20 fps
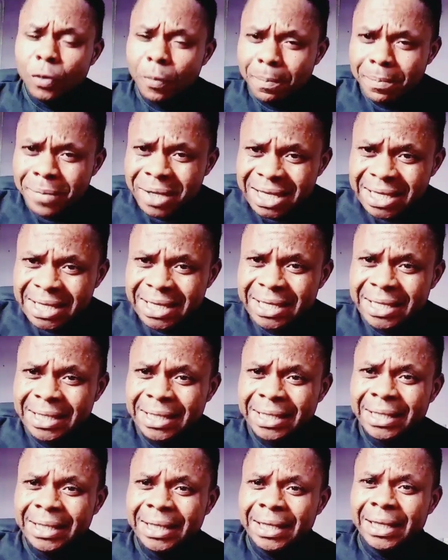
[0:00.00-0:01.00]

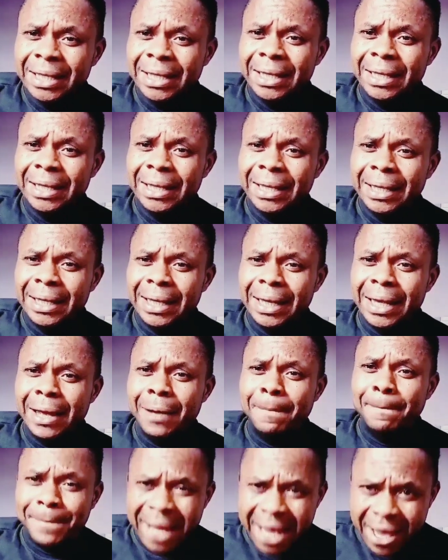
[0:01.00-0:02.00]
mean a
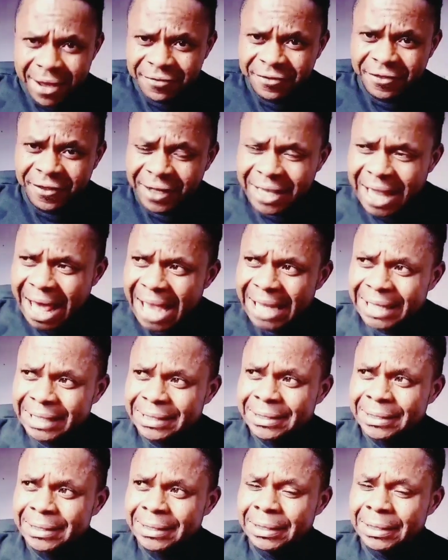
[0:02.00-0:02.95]
Bethelite?